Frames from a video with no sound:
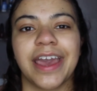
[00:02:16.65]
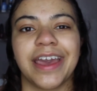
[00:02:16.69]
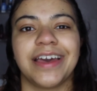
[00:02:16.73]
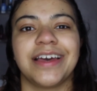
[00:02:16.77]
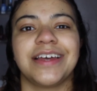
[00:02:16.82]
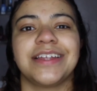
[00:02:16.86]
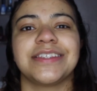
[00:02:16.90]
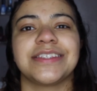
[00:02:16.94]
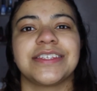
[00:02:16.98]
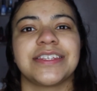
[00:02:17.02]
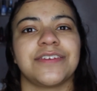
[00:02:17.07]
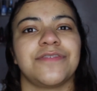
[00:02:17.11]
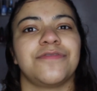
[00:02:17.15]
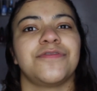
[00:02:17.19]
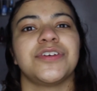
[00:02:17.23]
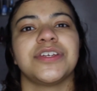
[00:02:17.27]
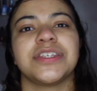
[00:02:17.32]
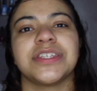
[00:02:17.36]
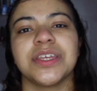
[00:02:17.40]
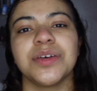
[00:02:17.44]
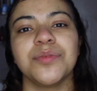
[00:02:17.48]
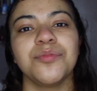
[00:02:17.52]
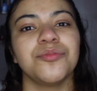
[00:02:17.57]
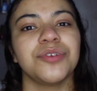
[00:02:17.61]
and
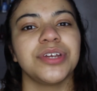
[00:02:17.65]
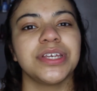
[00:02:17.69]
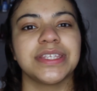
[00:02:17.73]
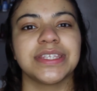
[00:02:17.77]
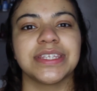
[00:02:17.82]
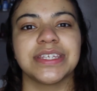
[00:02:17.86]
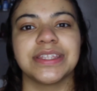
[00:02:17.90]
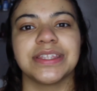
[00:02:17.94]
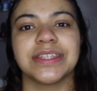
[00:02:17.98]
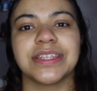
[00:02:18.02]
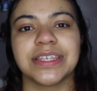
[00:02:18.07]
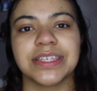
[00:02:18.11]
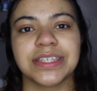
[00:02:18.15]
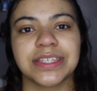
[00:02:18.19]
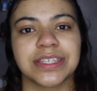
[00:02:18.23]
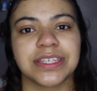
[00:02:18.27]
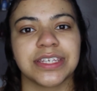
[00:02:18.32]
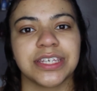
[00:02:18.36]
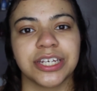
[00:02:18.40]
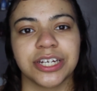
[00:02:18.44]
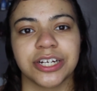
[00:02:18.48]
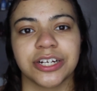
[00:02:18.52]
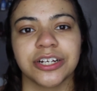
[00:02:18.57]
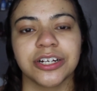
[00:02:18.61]
for some reason
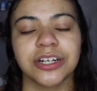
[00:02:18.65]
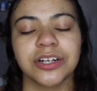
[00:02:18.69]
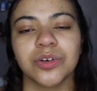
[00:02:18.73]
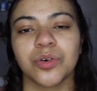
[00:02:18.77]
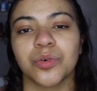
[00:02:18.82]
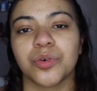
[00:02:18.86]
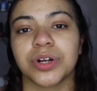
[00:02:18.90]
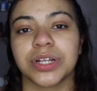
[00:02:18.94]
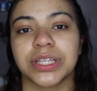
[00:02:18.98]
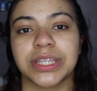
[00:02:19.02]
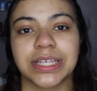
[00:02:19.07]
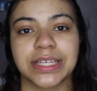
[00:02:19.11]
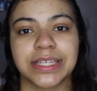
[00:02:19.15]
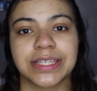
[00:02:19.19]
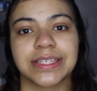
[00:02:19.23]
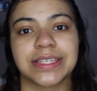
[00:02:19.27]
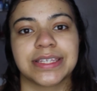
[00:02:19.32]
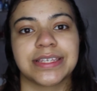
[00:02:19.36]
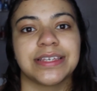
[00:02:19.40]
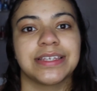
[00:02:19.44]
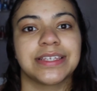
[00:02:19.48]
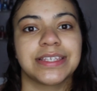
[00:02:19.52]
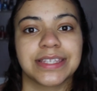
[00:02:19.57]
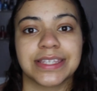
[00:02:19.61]
this year or
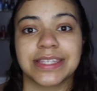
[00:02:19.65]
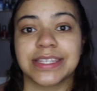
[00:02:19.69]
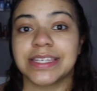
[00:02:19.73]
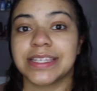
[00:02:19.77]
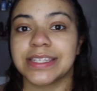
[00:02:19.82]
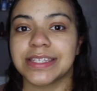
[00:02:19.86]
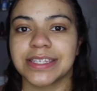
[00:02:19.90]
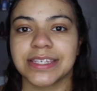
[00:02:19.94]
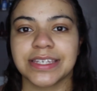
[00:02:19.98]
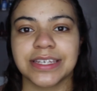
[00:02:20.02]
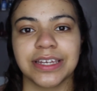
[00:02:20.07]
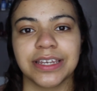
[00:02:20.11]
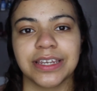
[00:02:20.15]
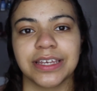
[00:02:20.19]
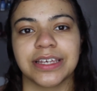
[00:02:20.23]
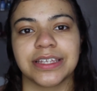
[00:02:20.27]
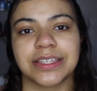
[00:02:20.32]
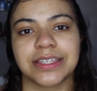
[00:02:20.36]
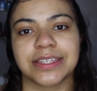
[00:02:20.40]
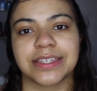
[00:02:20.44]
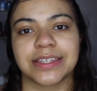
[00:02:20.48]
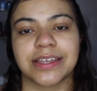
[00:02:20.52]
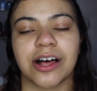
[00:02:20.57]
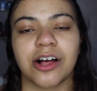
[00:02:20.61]
this season
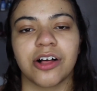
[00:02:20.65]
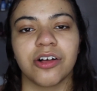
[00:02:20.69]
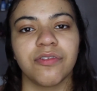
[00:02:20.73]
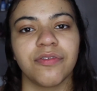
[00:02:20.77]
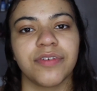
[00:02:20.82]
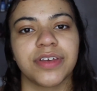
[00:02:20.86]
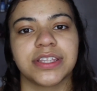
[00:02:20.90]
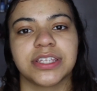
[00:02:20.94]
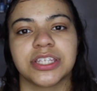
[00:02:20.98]
itself,